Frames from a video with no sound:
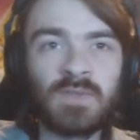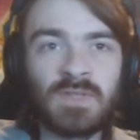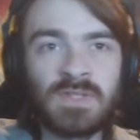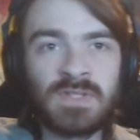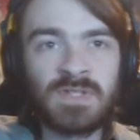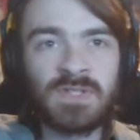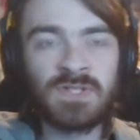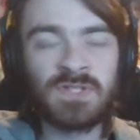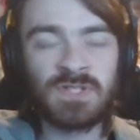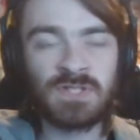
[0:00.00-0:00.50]

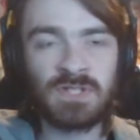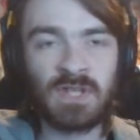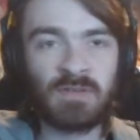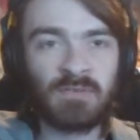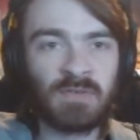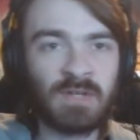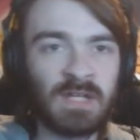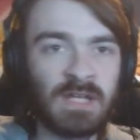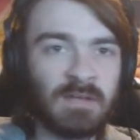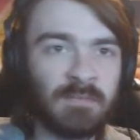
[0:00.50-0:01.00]

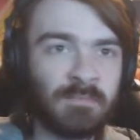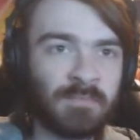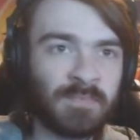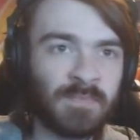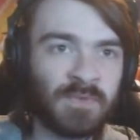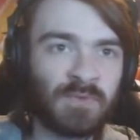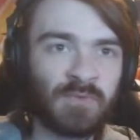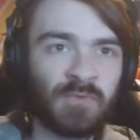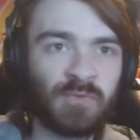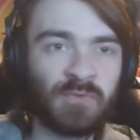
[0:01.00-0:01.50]

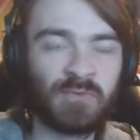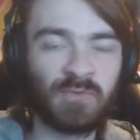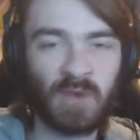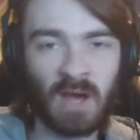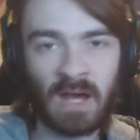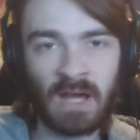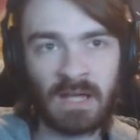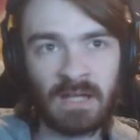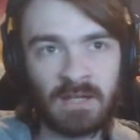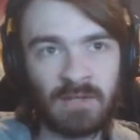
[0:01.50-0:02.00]

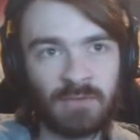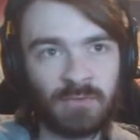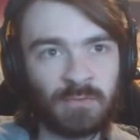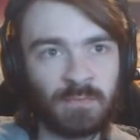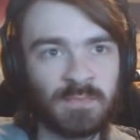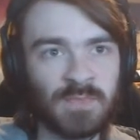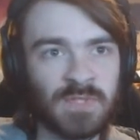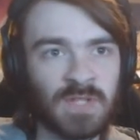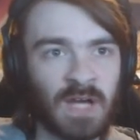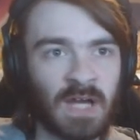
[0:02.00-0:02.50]
75
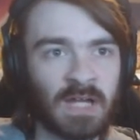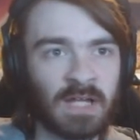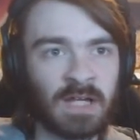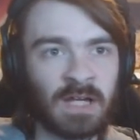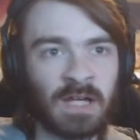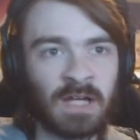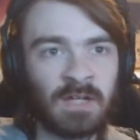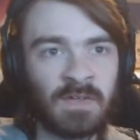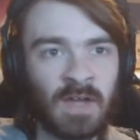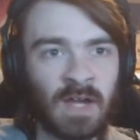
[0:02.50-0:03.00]

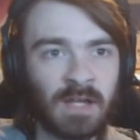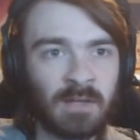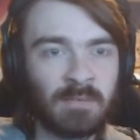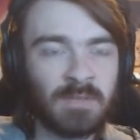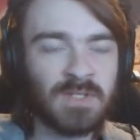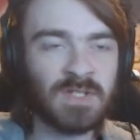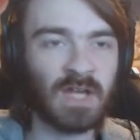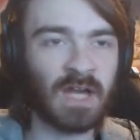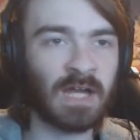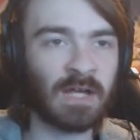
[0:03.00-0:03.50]
Zygarde. That could be
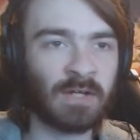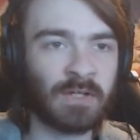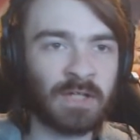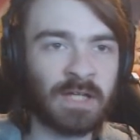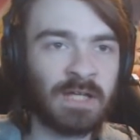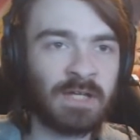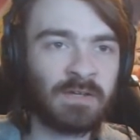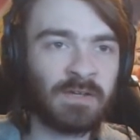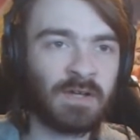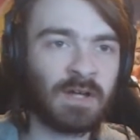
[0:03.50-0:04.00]

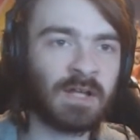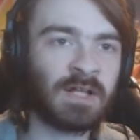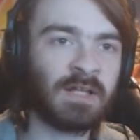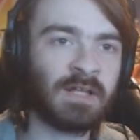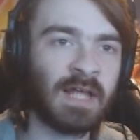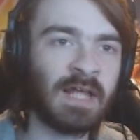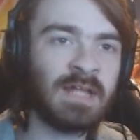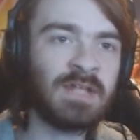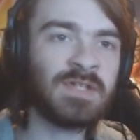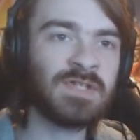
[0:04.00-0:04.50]
scary. A
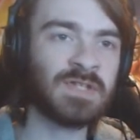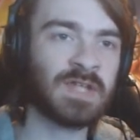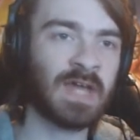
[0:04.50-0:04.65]
cleanse